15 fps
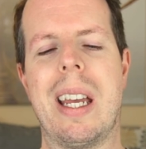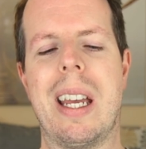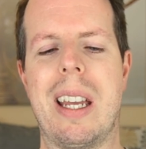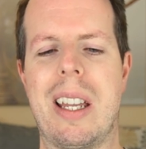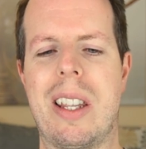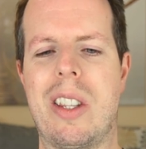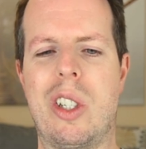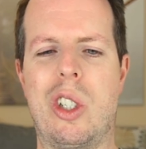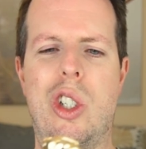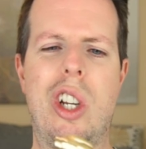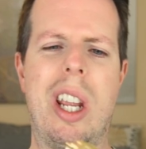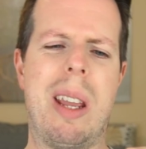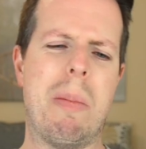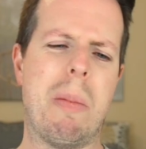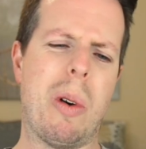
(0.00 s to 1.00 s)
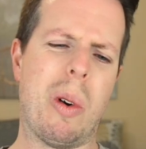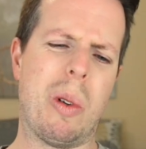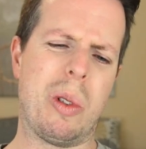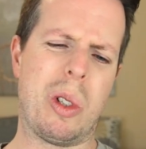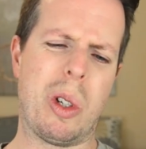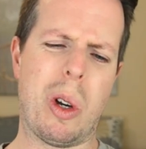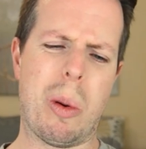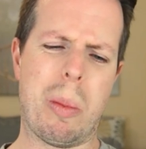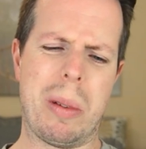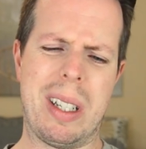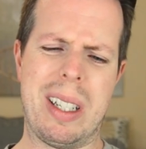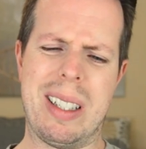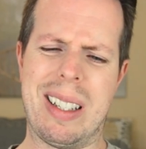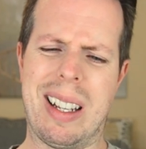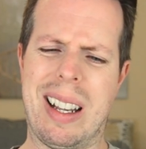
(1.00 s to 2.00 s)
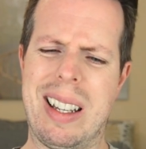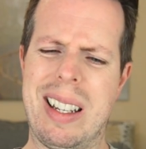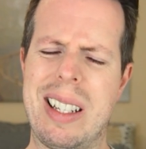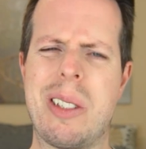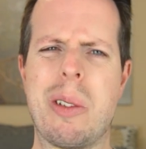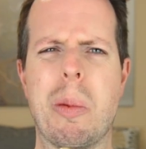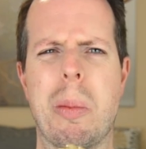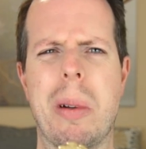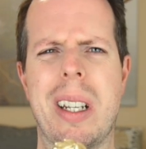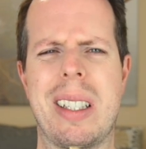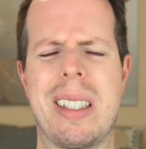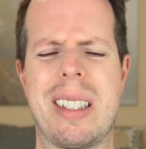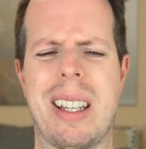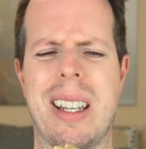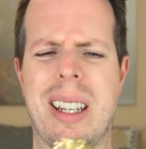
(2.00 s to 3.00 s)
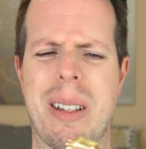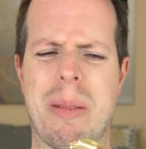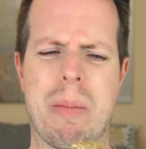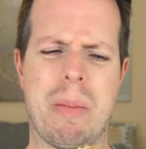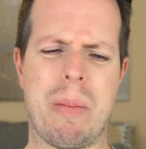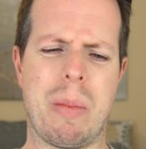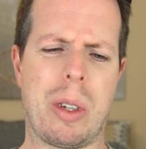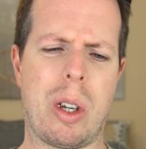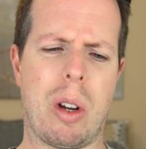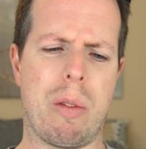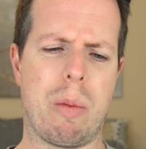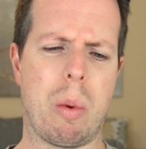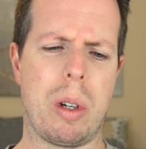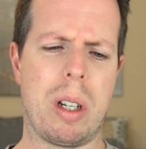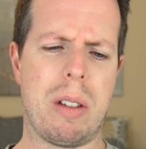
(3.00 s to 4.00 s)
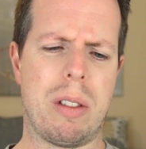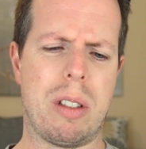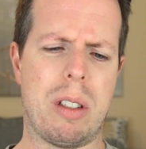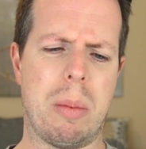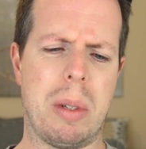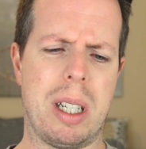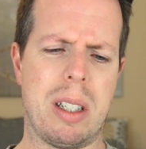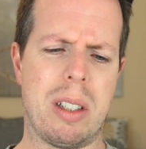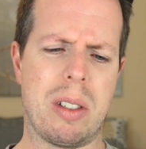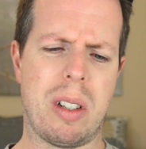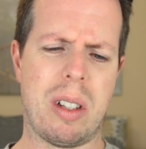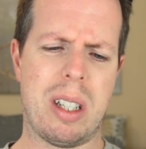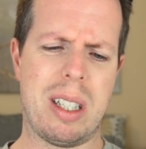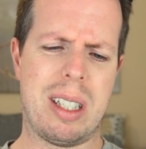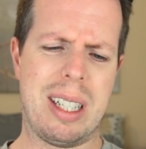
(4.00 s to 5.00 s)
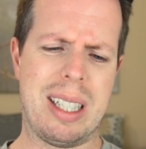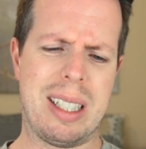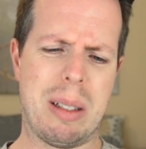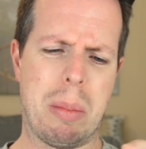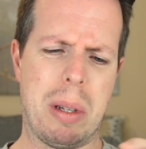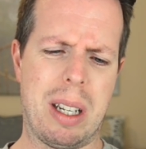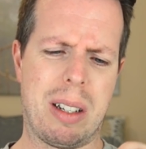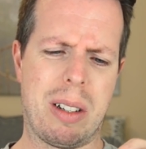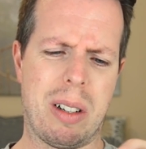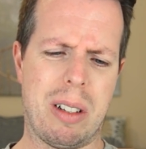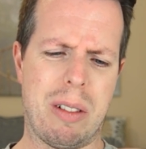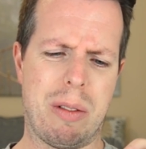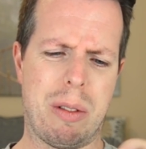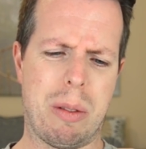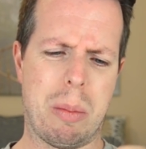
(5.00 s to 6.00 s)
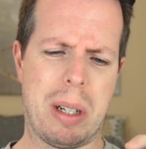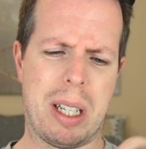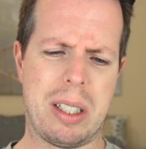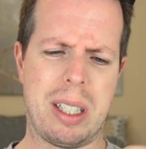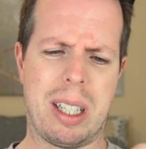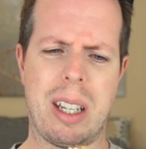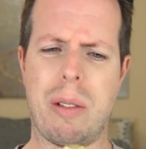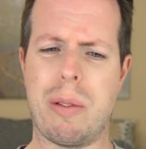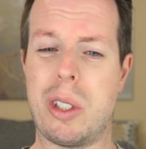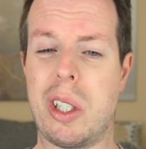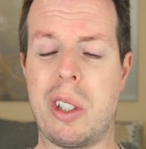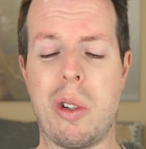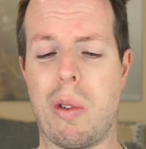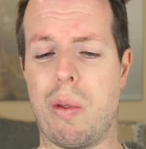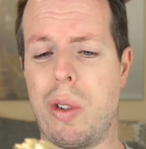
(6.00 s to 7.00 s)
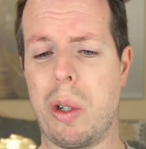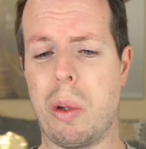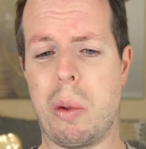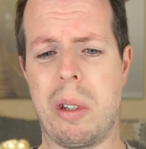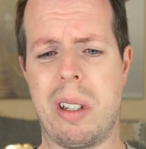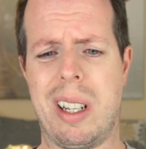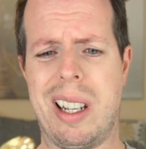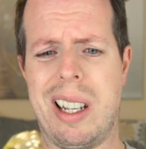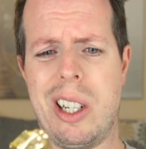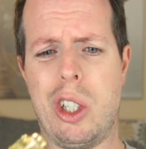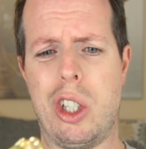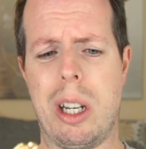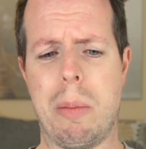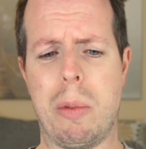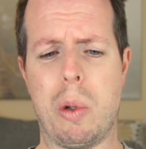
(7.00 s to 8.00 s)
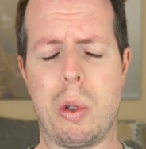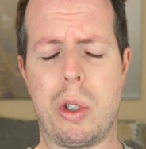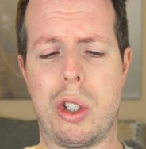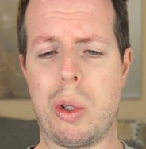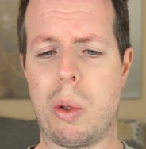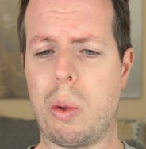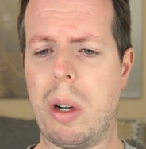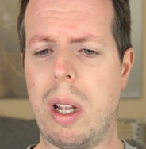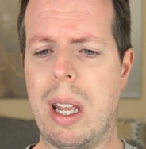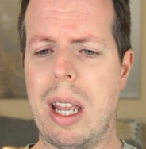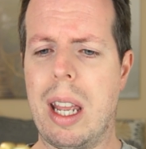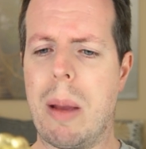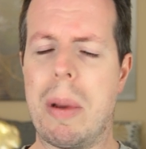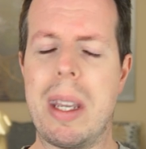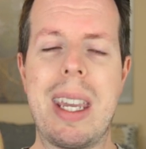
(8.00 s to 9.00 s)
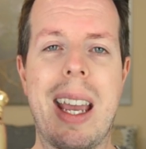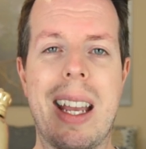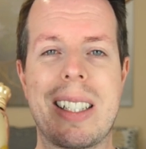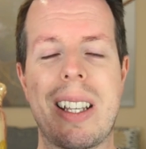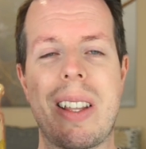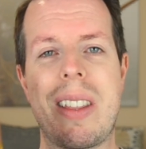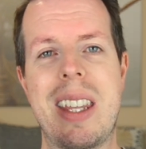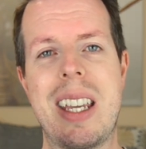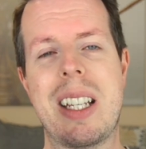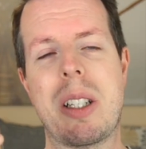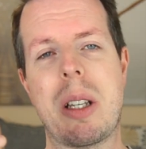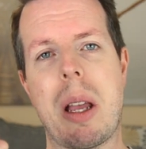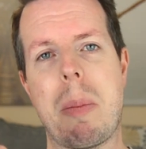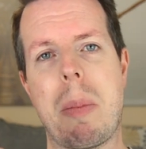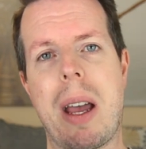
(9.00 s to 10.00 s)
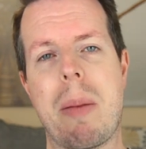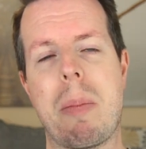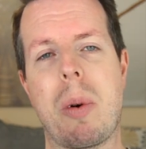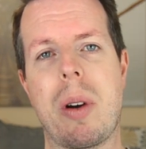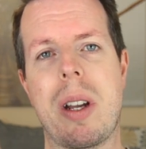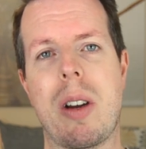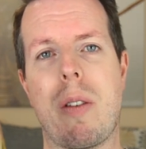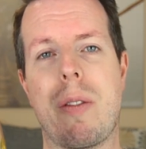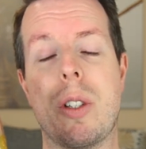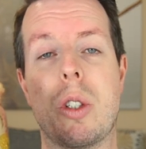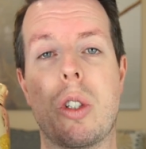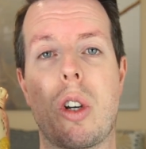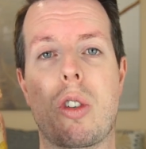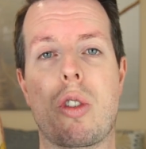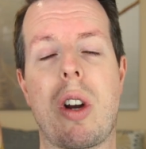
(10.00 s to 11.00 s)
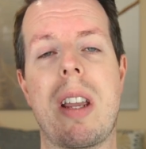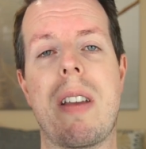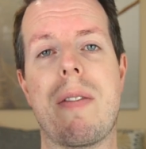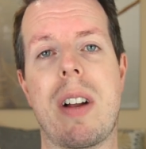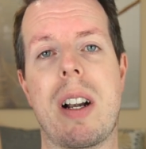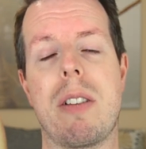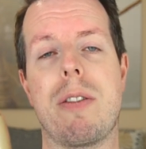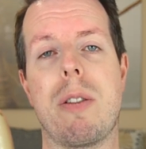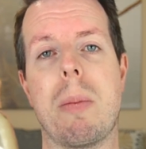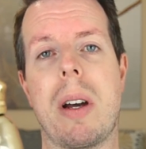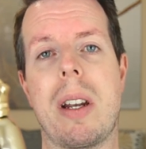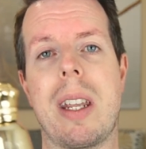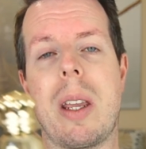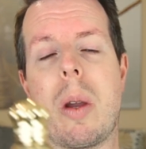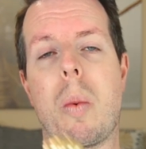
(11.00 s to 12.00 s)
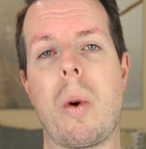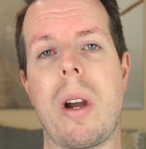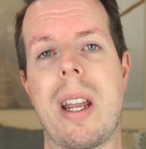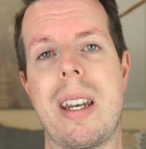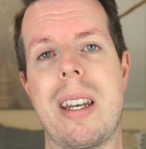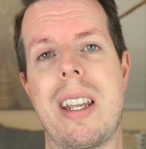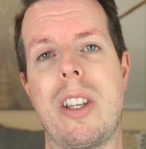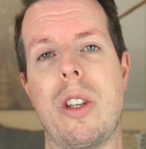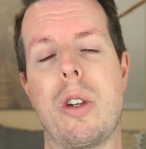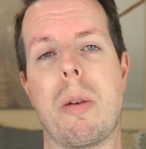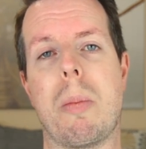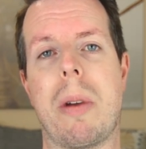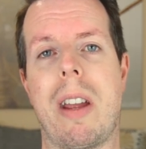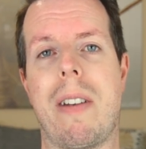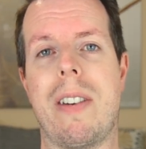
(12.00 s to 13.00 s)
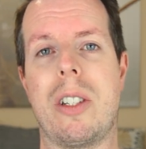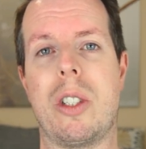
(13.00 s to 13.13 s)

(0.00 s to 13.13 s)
The gem on top is a little bit kind of wanting to be desired. It's a bit kind of plasticky, obviously not a real gem or jewel. But yeah, so this bad boy offers great value for money when you compare it